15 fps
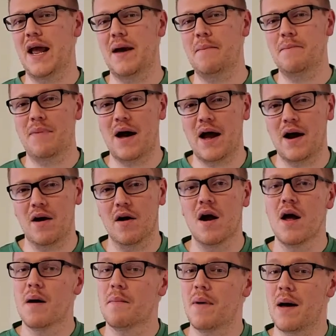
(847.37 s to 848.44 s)
Empire
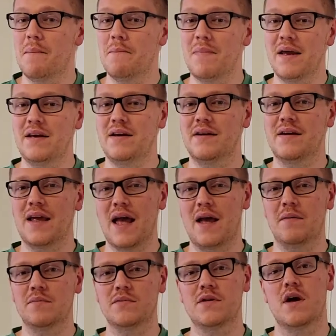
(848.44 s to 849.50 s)
by Minion
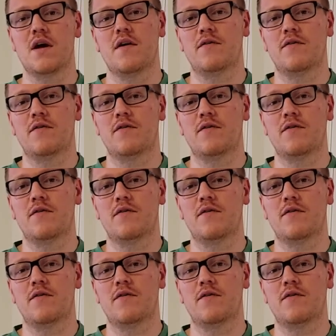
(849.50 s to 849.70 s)
Games.